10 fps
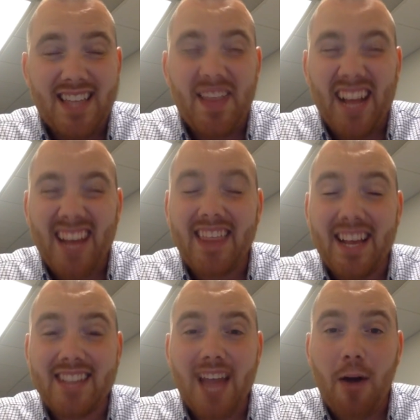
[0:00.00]
said that he
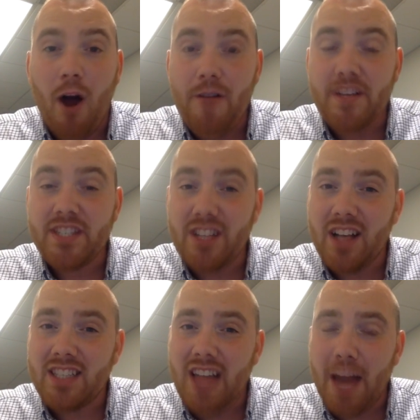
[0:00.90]
thinks that Harvey still
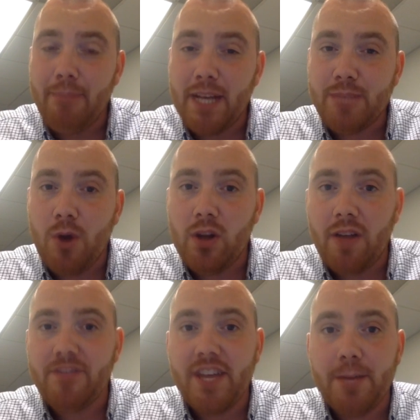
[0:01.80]
has a lot of baseball
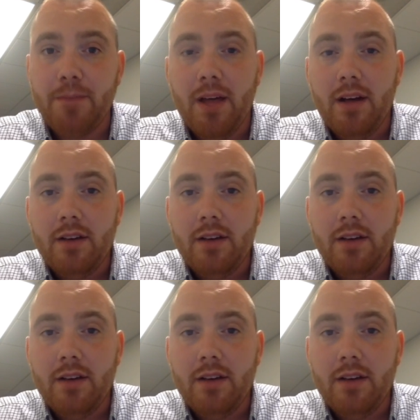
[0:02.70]
left in him,